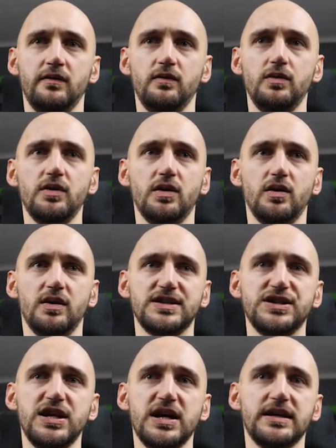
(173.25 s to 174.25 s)
We're gonna
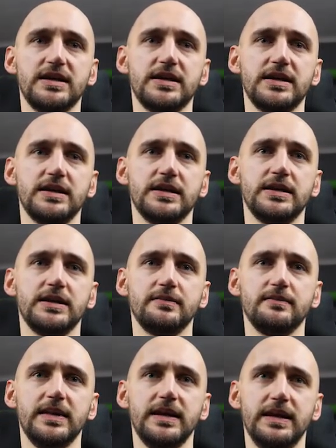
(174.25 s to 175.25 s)
check,
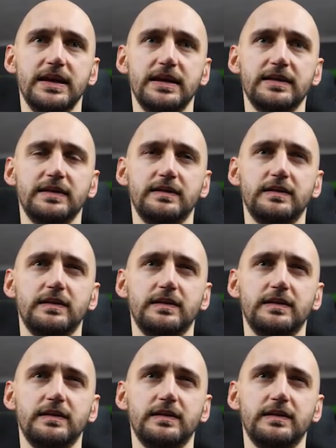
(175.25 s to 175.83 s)
and